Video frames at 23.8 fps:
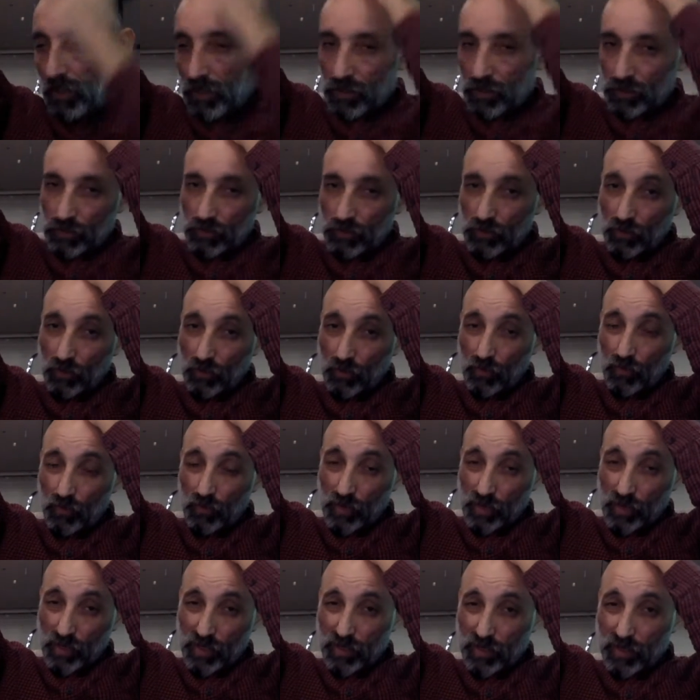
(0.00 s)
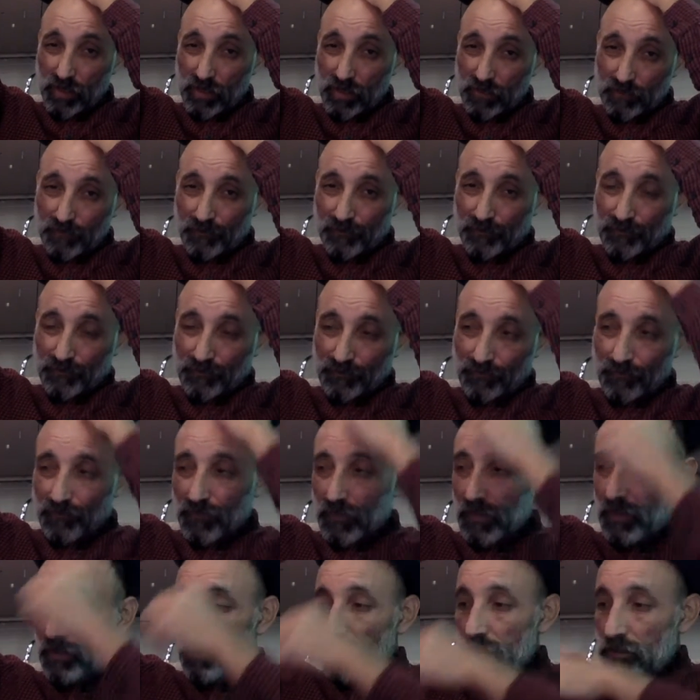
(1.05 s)
So,
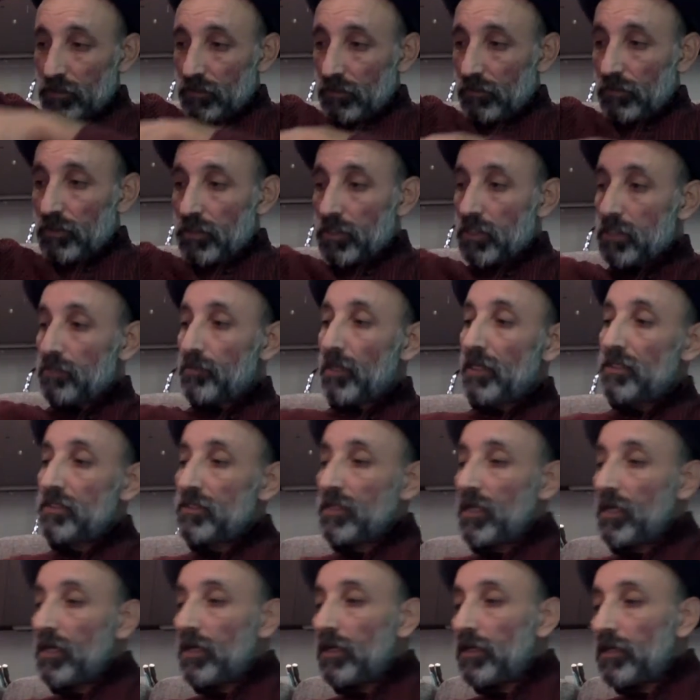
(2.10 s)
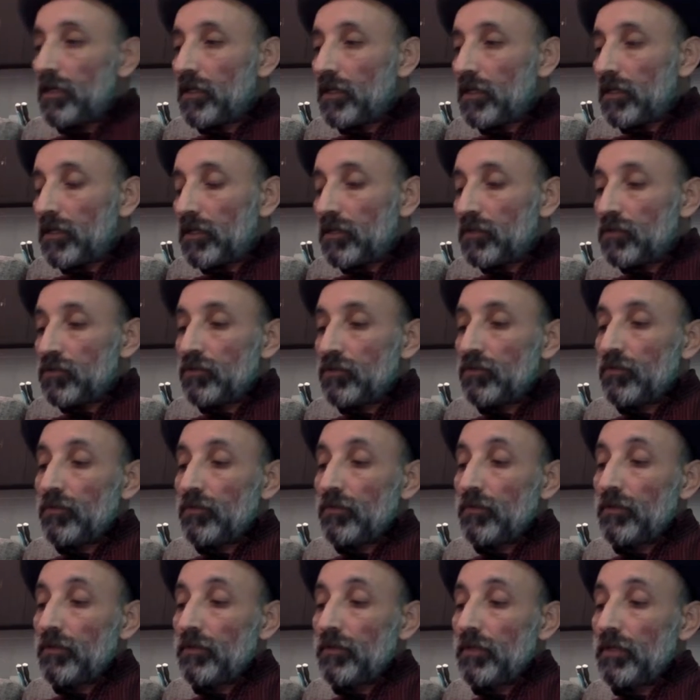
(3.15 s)
so this is my Saturday.
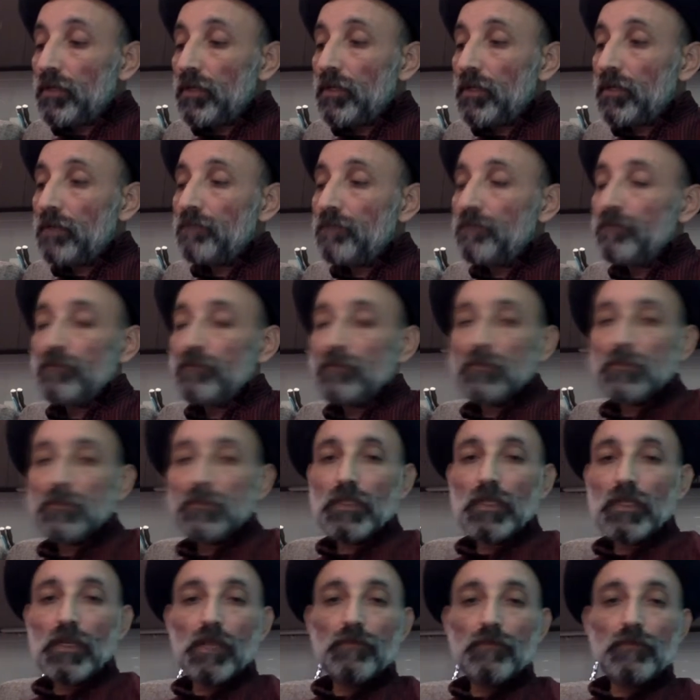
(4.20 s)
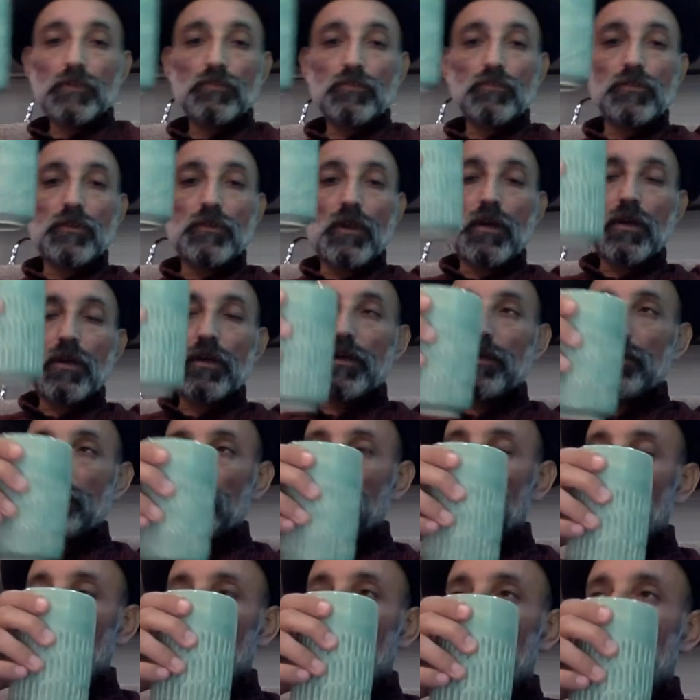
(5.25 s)
So then I went to Target
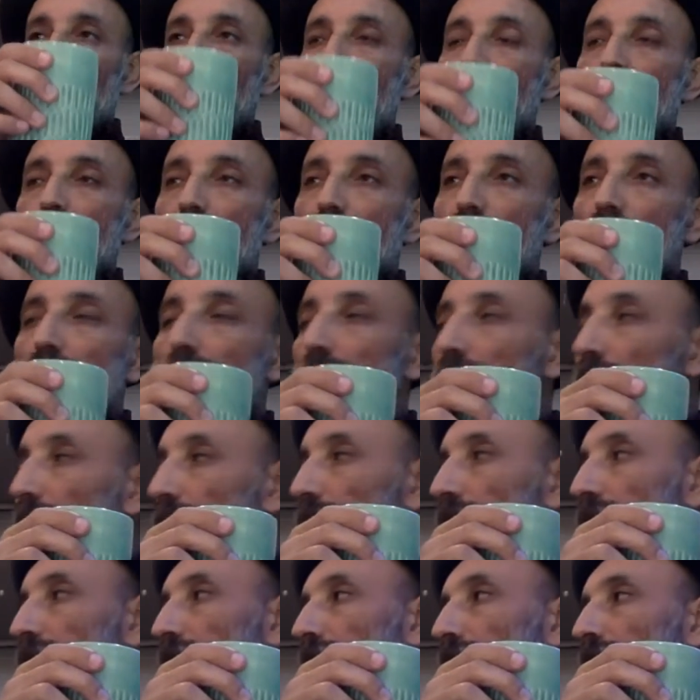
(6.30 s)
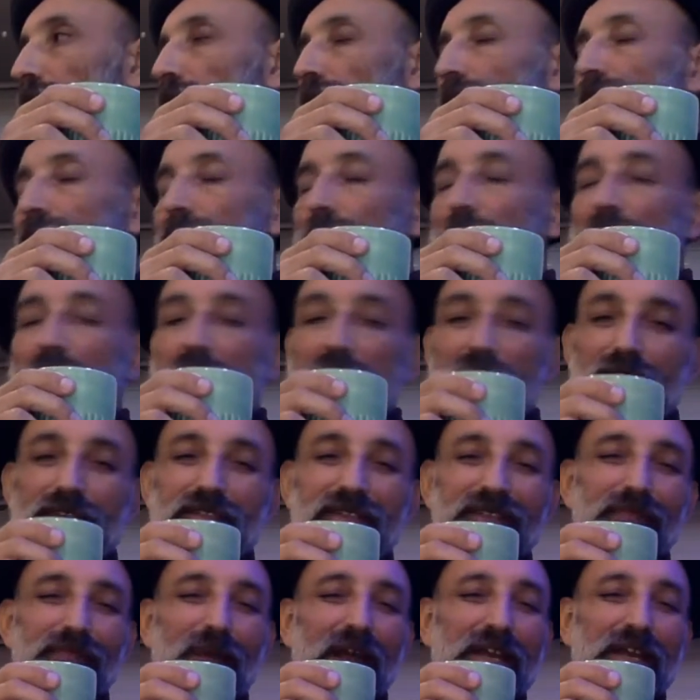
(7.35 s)
and picked up some,
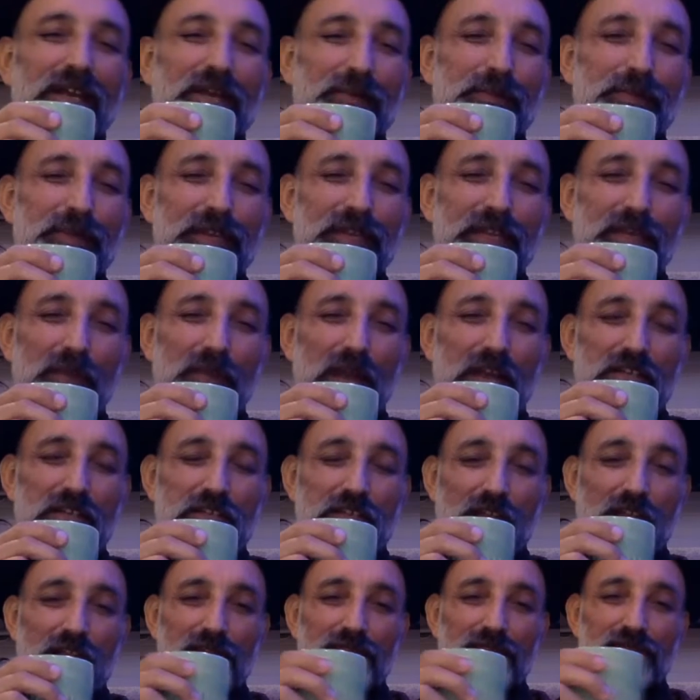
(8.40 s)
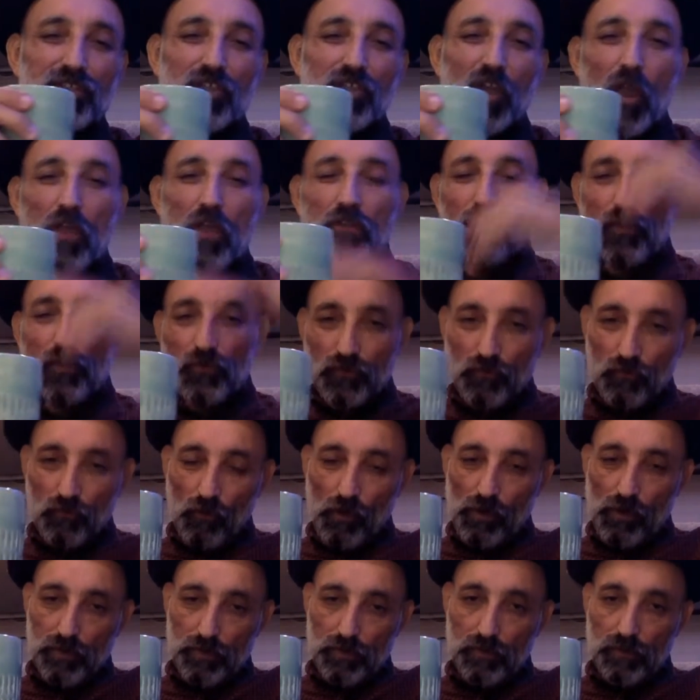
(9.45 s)
Am I repeating myself? Jesus
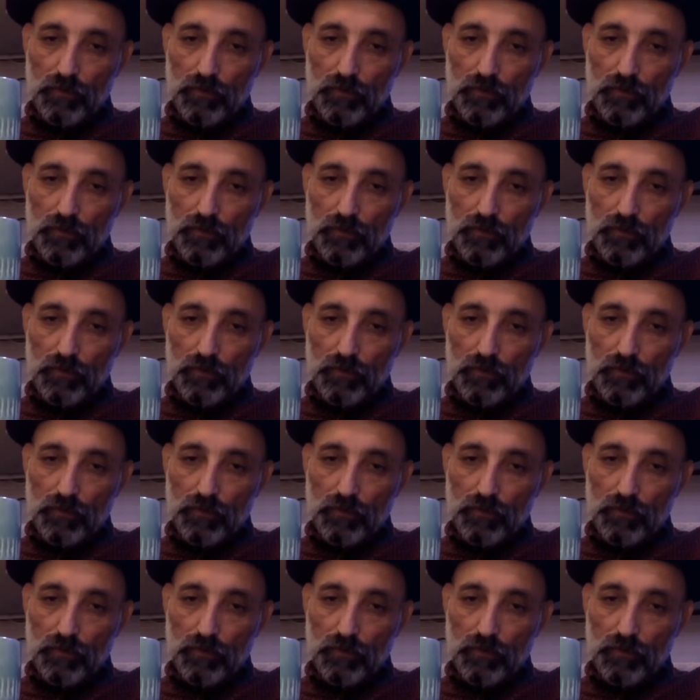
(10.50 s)
Christ.